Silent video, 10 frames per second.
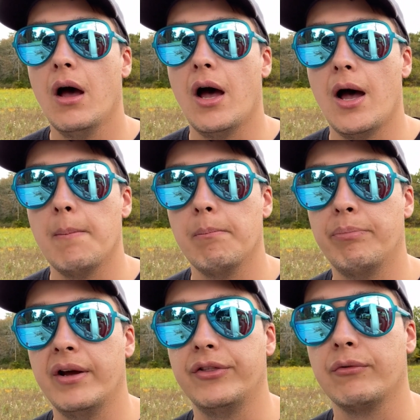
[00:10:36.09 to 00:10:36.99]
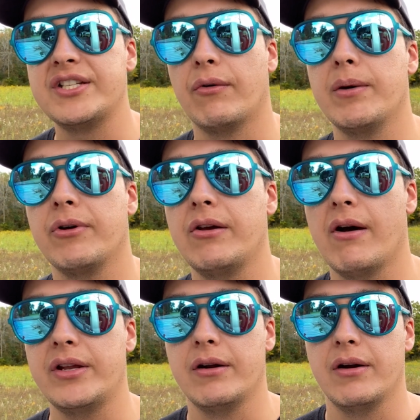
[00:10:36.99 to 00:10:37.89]
But the reason I want to bring you
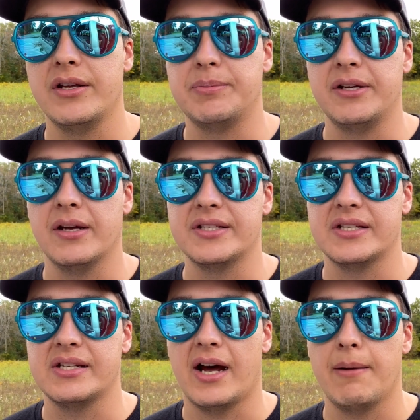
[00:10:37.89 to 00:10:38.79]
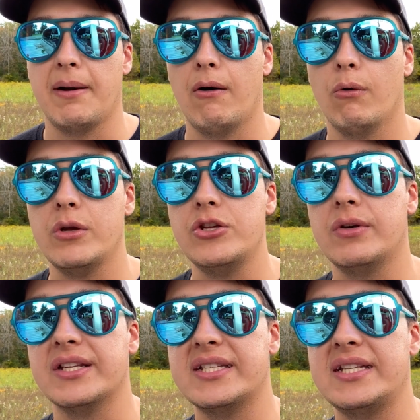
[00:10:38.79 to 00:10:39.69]
out here is because it's not about what you
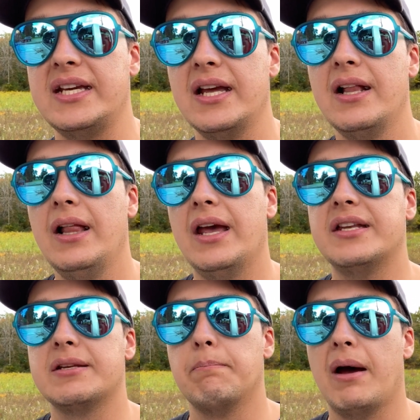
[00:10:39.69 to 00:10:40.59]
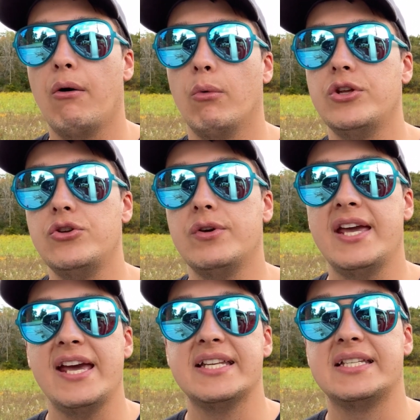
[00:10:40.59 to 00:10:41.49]
can see, it's about what you
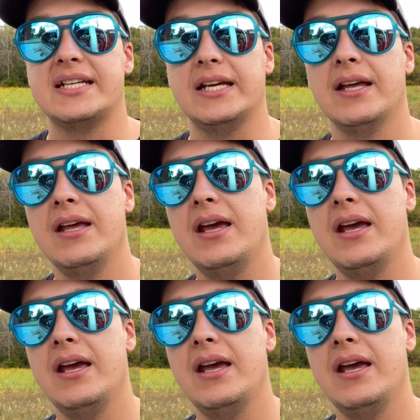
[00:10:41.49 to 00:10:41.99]
can't see.